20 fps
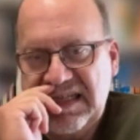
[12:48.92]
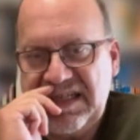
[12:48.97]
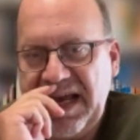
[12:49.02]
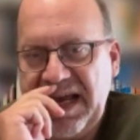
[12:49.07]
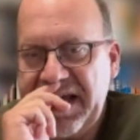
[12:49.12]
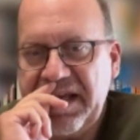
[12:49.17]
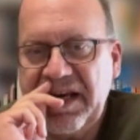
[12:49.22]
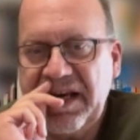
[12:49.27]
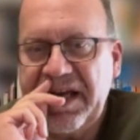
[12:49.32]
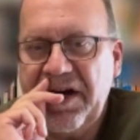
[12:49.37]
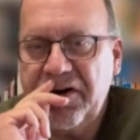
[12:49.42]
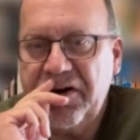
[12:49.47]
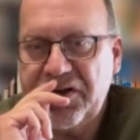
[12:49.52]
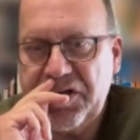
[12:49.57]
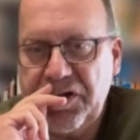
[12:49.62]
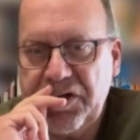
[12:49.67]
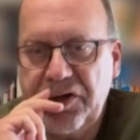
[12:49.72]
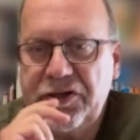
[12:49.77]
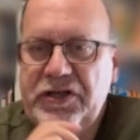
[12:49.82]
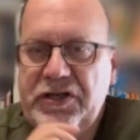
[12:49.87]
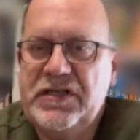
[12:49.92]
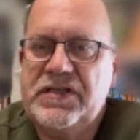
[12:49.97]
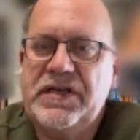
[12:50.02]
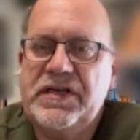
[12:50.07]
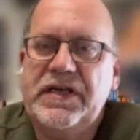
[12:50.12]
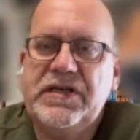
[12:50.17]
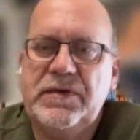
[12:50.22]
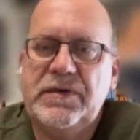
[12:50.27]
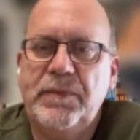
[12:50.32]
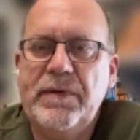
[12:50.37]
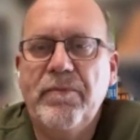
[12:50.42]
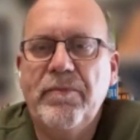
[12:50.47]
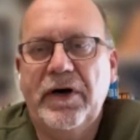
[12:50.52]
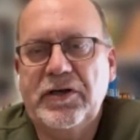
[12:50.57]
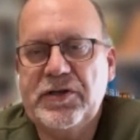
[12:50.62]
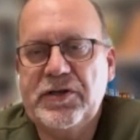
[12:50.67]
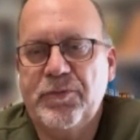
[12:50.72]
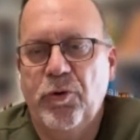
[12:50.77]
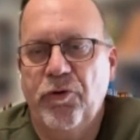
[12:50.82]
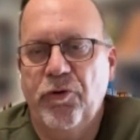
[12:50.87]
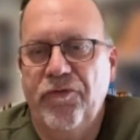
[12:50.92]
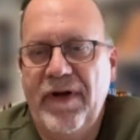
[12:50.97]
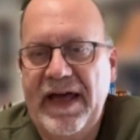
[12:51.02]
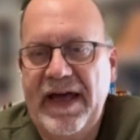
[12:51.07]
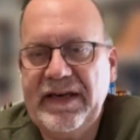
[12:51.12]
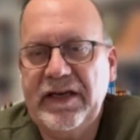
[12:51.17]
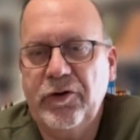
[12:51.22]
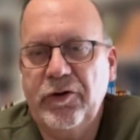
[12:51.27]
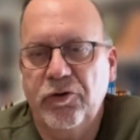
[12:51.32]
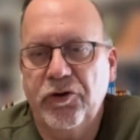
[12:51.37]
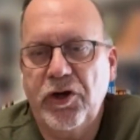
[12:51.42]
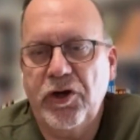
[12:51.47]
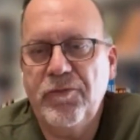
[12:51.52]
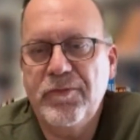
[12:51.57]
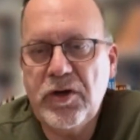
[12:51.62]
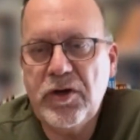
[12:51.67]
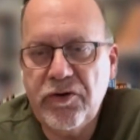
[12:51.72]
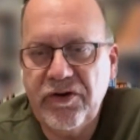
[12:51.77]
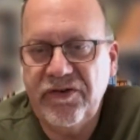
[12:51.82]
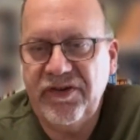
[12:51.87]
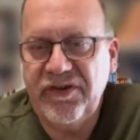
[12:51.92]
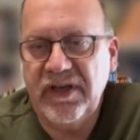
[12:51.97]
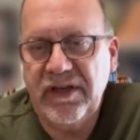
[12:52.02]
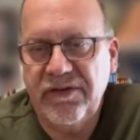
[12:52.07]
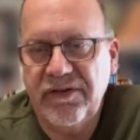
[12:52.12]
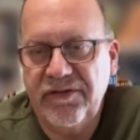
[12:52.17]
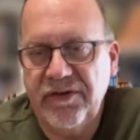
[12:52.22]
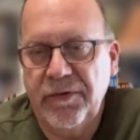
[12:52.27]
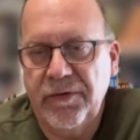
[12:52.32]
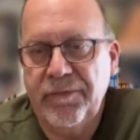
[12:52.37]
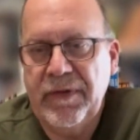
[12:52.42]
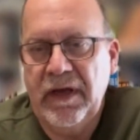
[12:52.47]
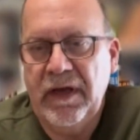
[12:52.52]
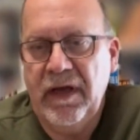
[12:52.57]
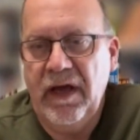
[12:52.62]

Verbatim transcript: Secondly, our churches need to be much more radical communities